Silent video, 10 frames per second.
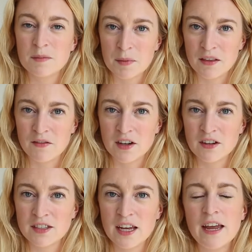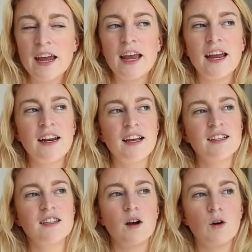Smithfield. It
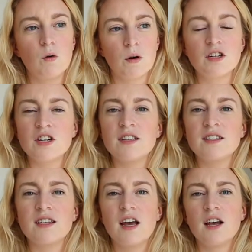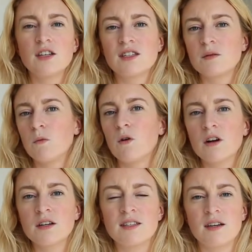is a gorgeous,
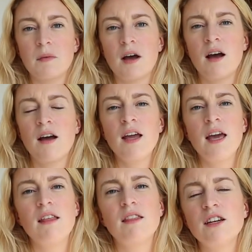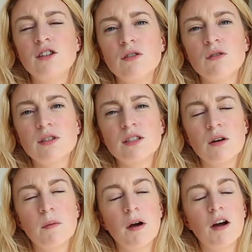smaller cinema. They do
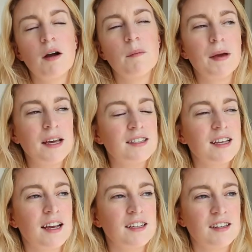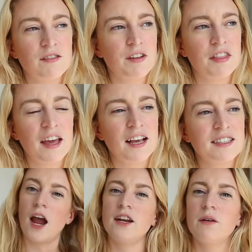some amazing different things.
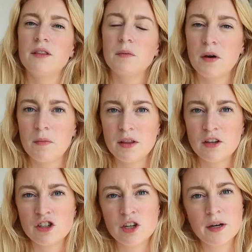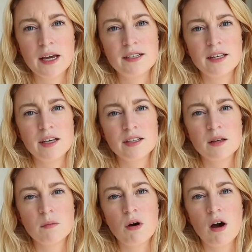I know at the moment they're showcasing
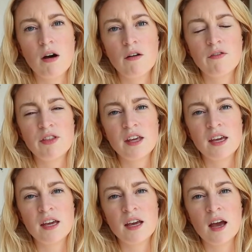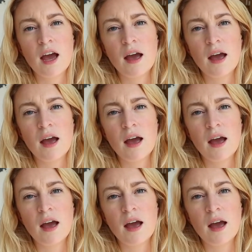some of the